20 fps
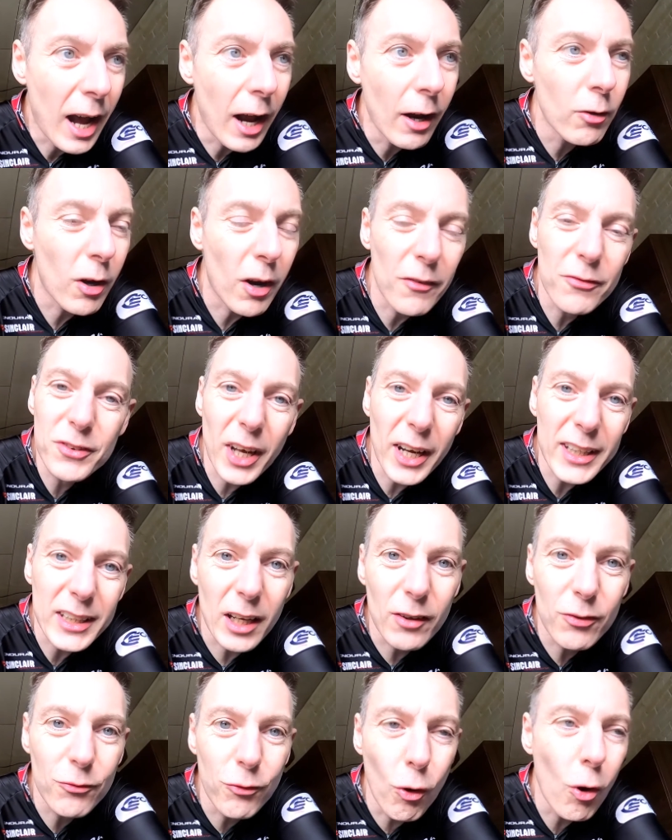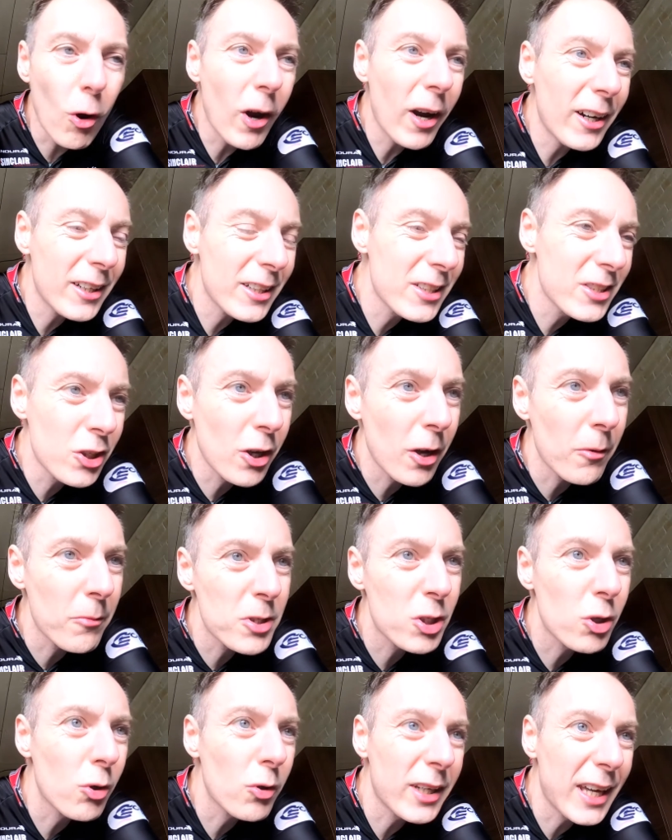out of 94, so it
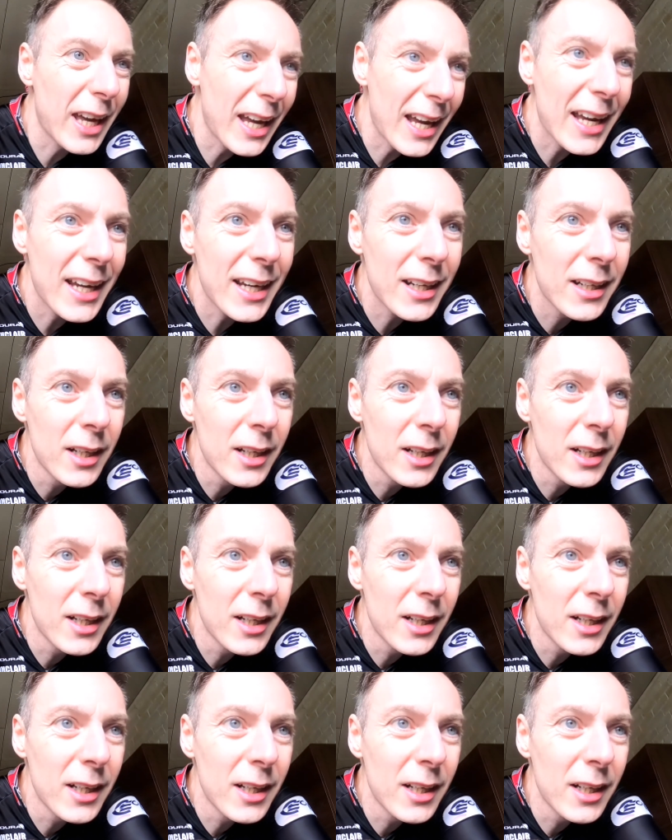was okay.